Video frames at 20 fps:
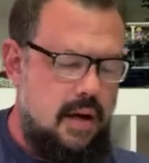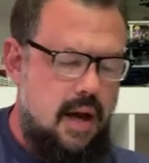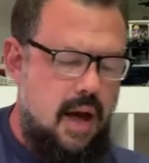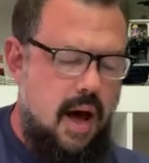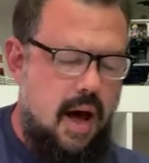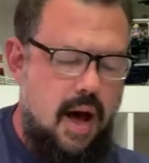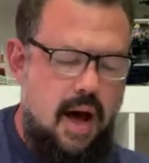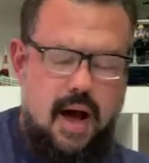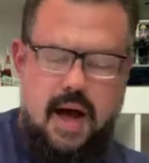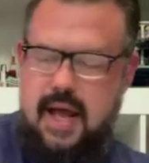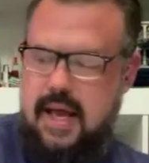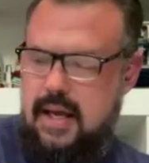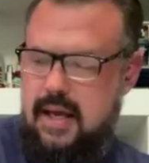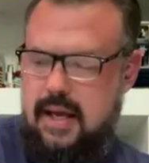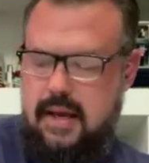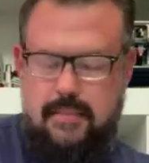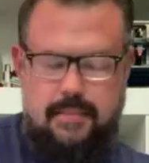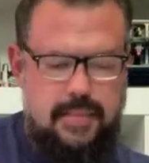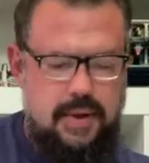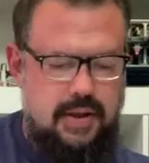I
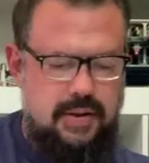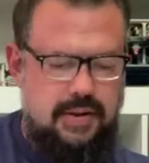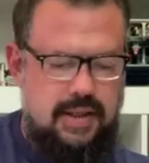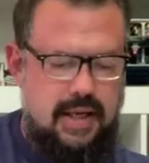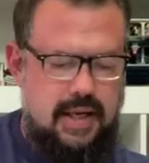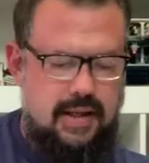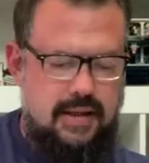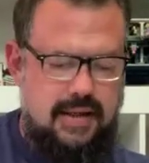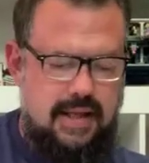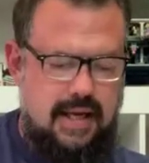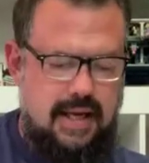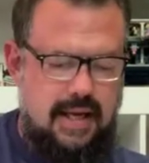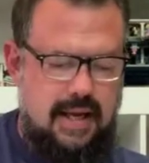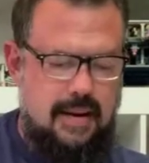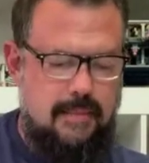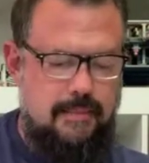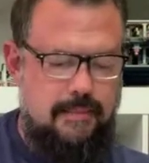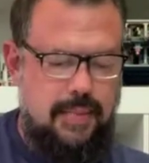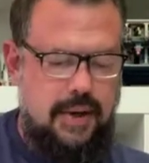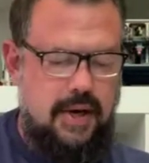am building the
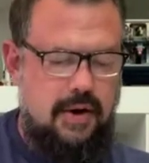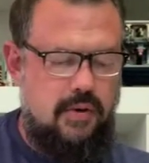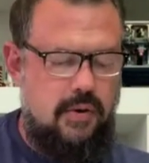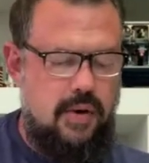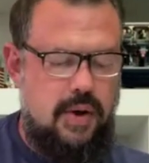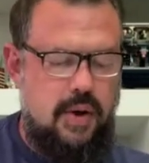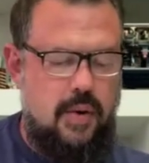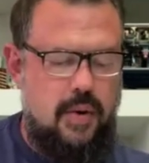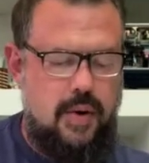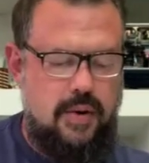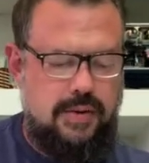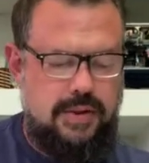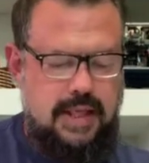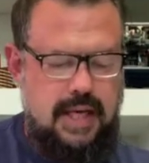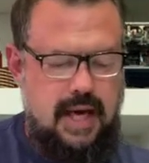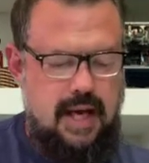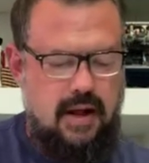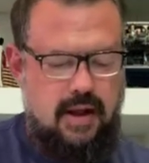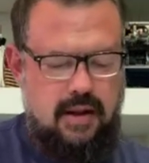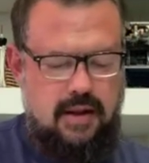Imperial
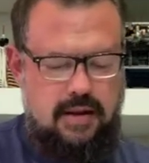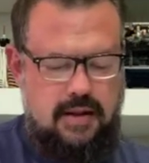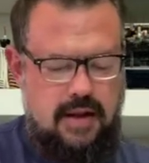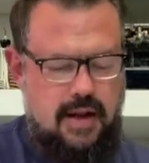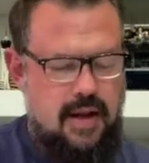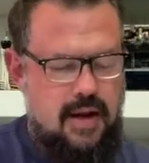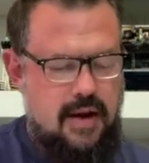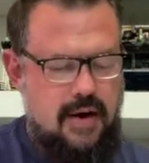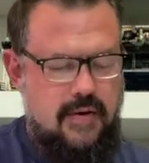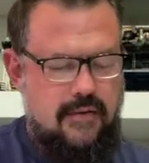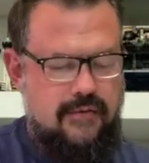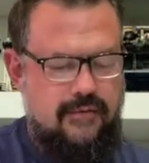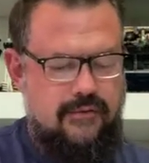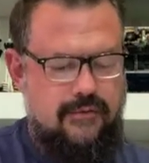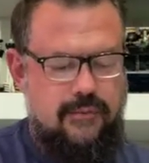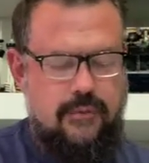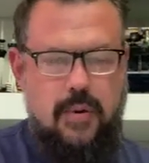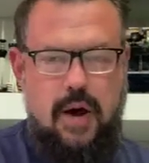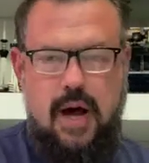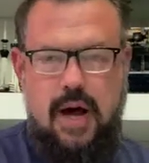Hotel
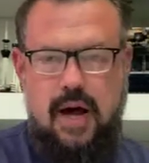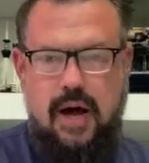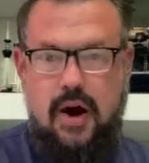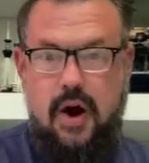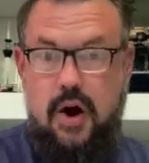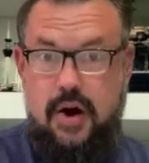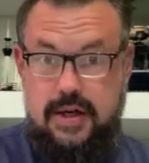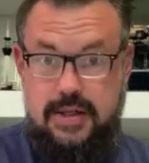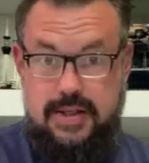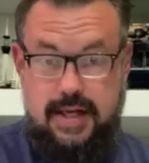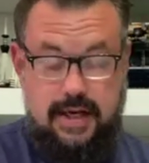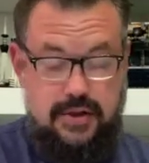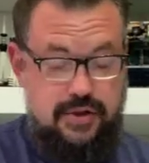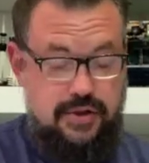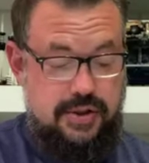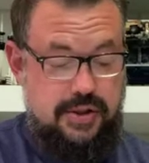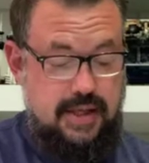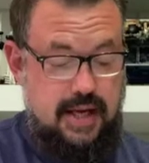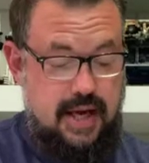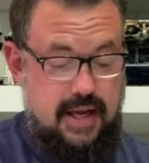architecture
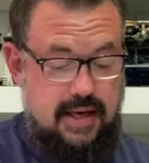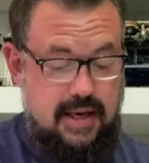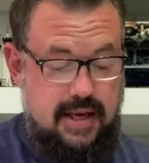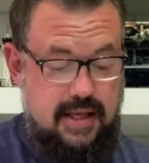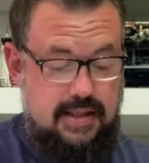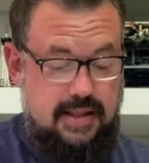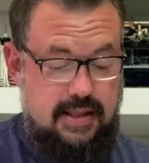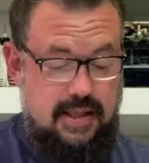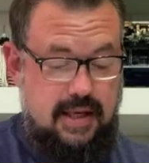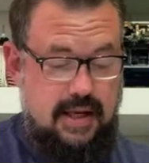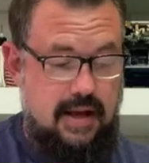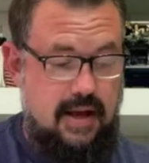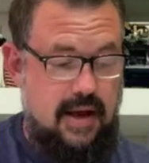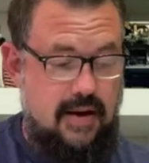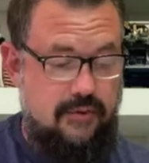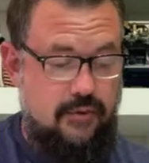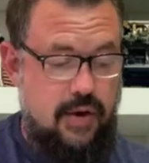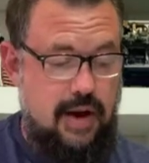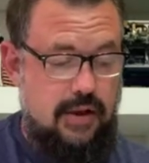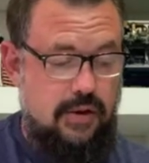set. It's the
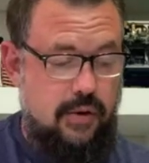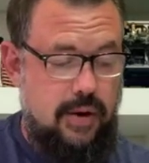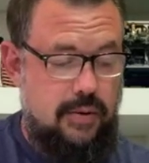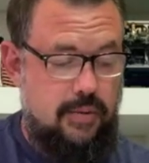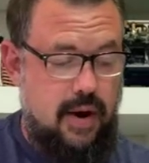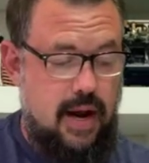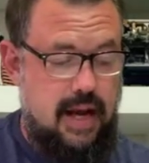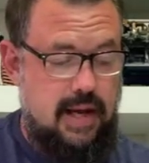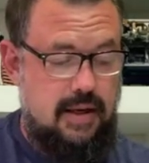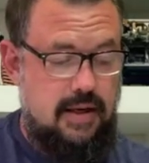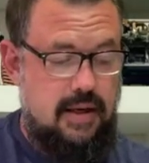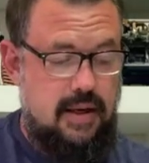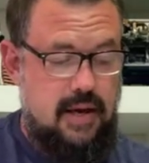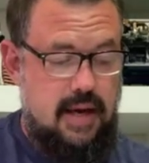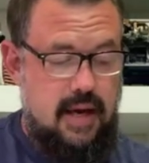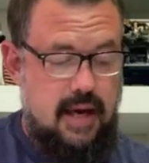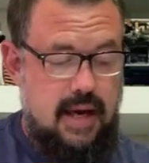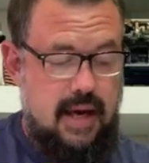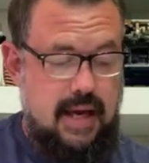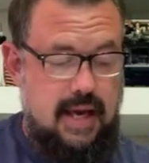Frank Lloyd Wright.
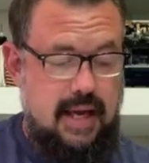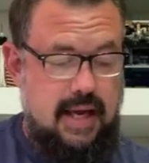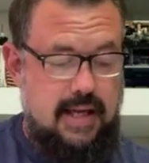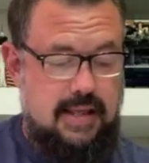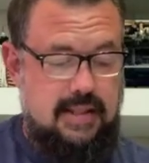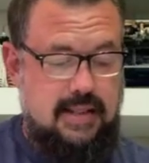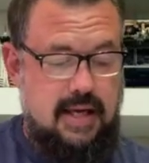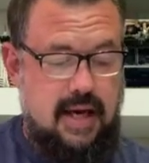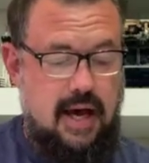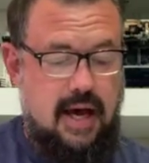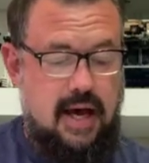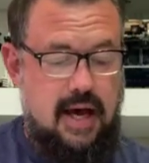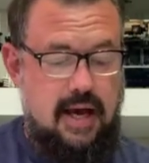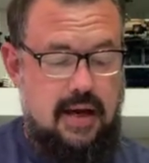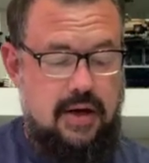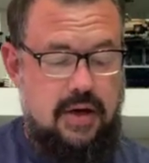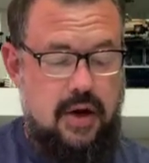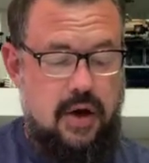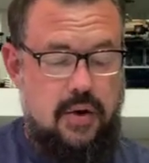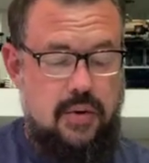It
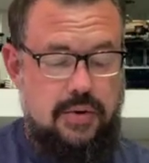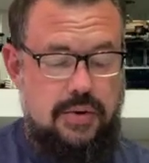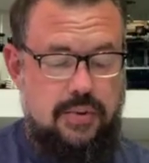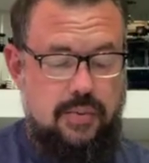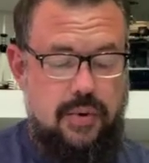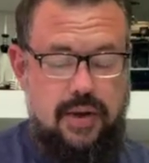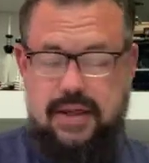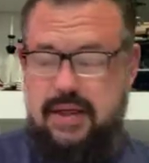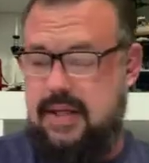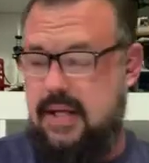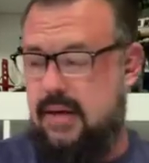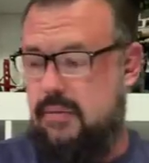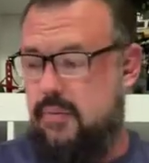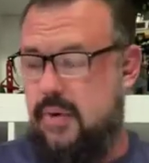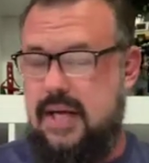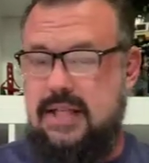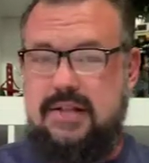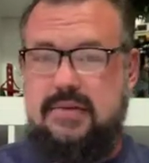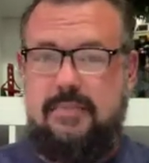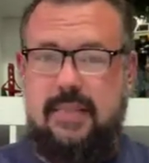goes with the
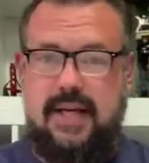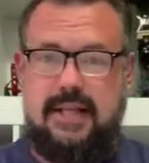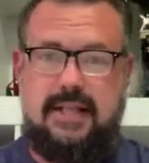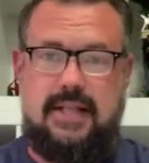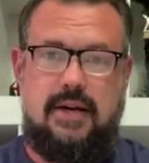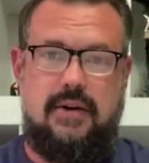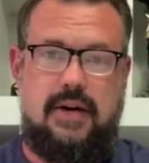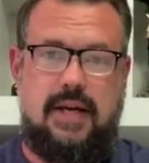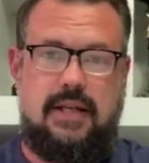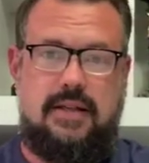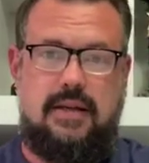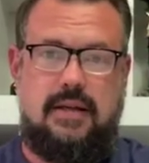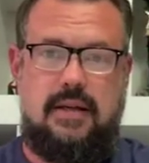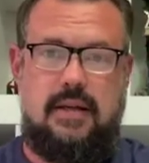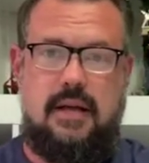rest of my series.